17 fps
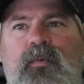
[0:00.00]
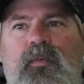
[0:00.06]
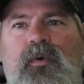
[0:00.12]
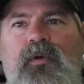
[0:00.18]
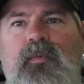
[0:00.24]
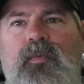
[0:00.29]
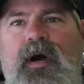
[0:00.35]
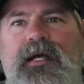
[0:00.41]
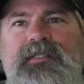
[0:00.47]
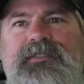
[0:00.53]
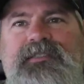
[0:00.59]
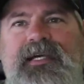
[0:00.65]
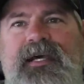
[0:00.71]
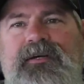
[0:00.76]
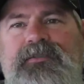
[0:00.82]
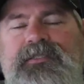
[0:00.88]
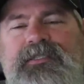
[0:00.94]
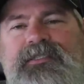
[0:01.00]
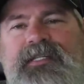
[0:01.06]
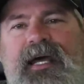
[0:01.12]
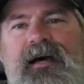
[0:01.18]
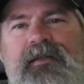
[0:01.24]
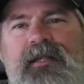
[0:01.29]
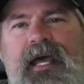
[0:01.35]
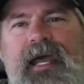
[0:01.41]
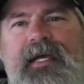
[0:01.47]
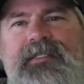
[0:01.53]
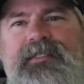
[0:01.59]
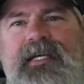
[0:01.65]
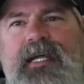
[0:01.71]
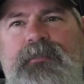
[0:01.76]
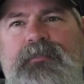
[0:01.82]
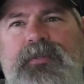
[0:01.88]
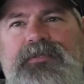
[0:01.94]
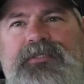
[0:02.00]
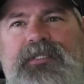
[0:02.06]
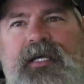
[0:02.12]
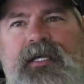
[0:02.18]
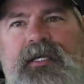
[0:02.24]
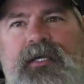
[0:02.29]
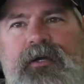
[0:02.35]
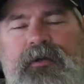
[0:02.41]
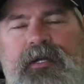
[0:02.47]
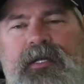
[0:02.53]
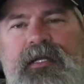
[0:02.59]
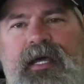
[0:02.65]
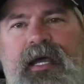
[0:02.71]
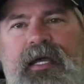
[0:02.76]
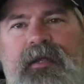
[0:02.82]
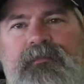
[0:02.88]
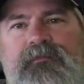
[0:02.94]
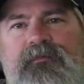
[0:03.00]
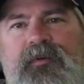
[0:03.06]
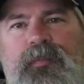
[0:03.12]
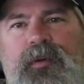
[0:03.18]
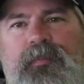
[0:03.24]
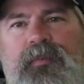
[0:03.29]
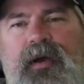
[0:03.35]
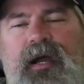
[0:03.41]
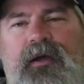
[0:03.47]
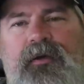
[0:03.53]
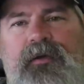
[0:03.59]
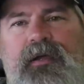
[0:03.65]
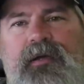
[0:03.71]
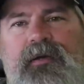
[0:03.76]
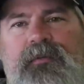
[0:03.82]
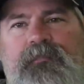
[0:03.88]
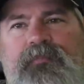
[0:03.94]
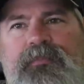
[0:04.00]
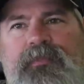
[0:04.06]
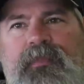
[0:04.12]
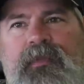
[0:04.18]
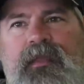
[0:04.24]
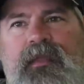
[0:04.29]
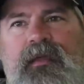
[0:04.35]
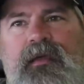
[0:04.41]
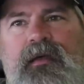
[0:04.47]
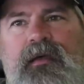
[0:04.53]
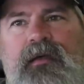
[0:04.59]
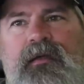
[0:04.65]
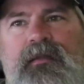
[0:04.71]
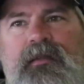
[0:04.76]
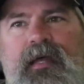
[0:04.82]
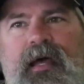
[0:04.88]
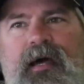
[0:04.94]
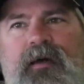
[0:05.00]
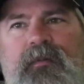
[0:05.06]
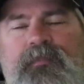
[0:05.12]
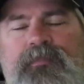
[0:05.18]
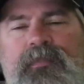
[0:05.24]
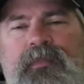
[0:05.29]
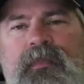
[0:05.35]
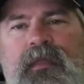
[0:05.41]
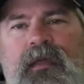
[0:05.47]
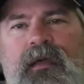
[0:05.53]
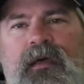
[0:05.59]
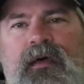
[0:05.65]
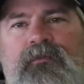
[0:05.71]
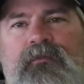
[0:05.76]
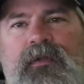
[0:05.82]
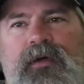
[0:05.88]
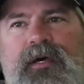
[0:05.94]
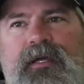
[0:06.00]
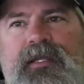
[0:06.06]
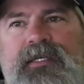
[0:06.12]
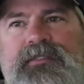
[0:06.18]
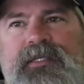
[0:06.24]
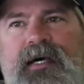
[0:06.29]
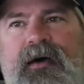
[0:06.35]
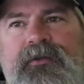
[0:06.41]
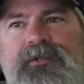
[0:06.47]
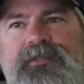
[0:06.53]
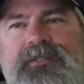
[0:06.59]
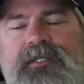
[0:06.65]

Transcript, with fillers: worldwide sales is down 18% year to date from the prior year. Now, if we look at this other